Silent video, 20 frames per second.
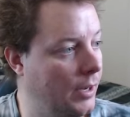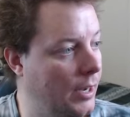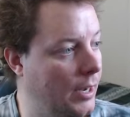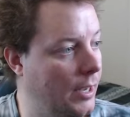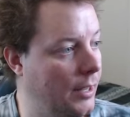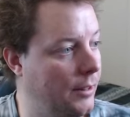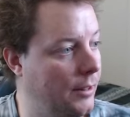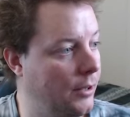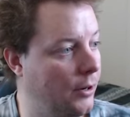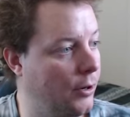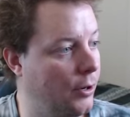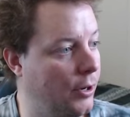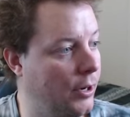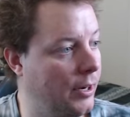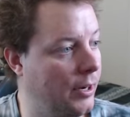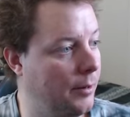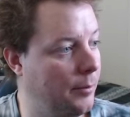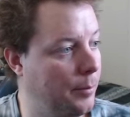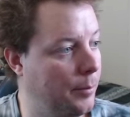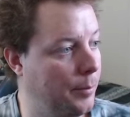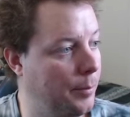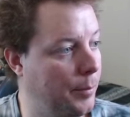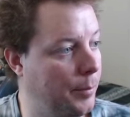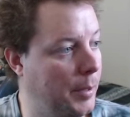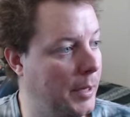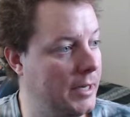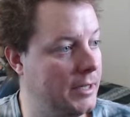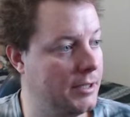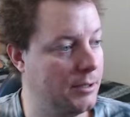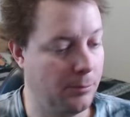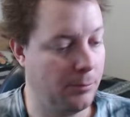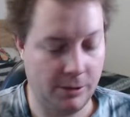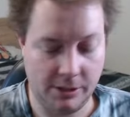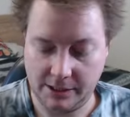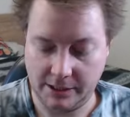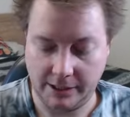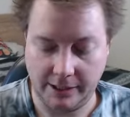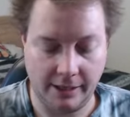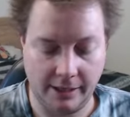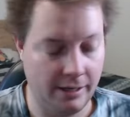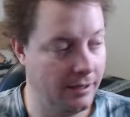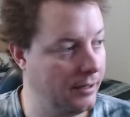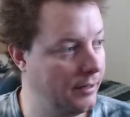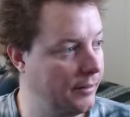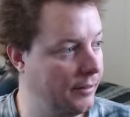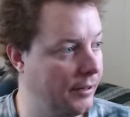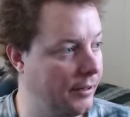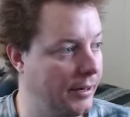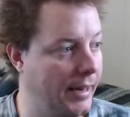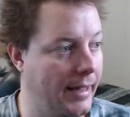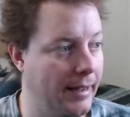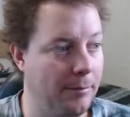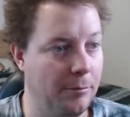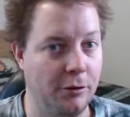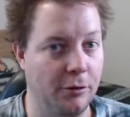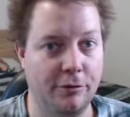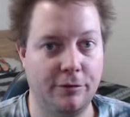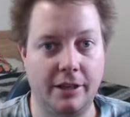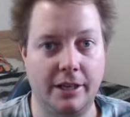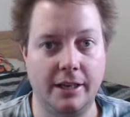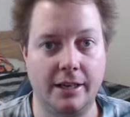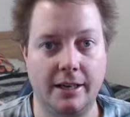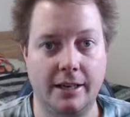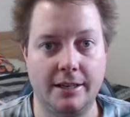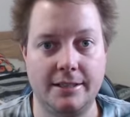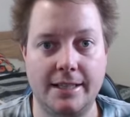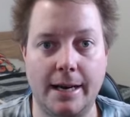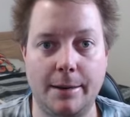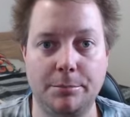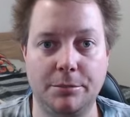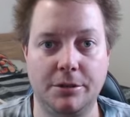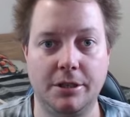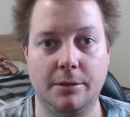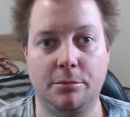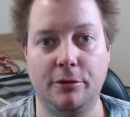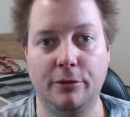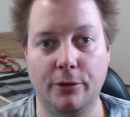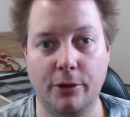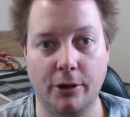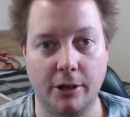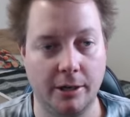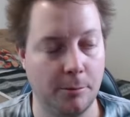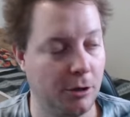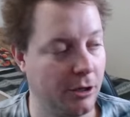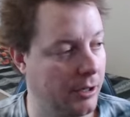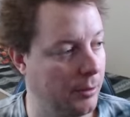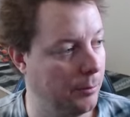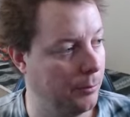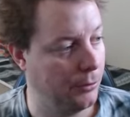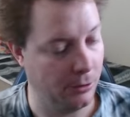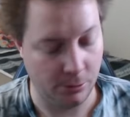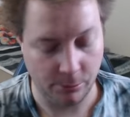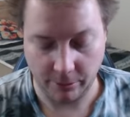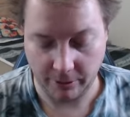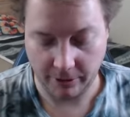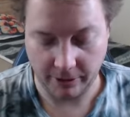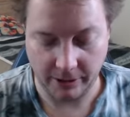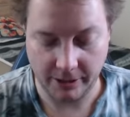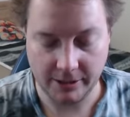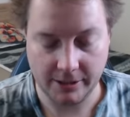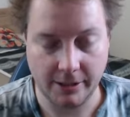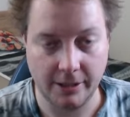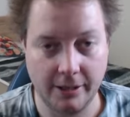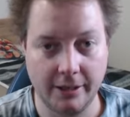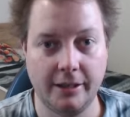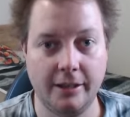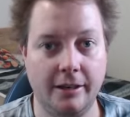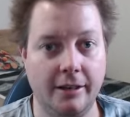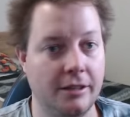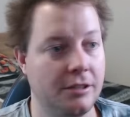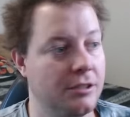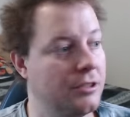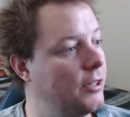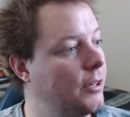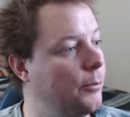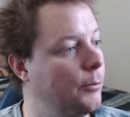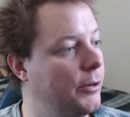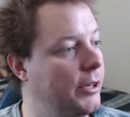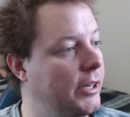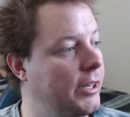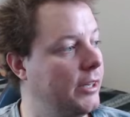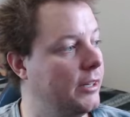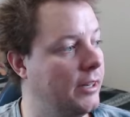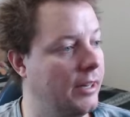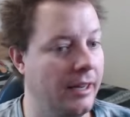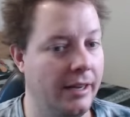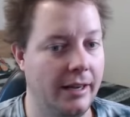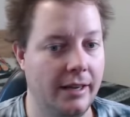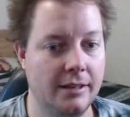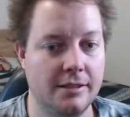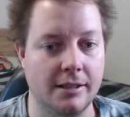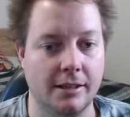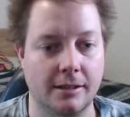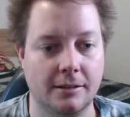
And then I paste once again the name of the adapter providing my computer with an internet connection, and we hit enter.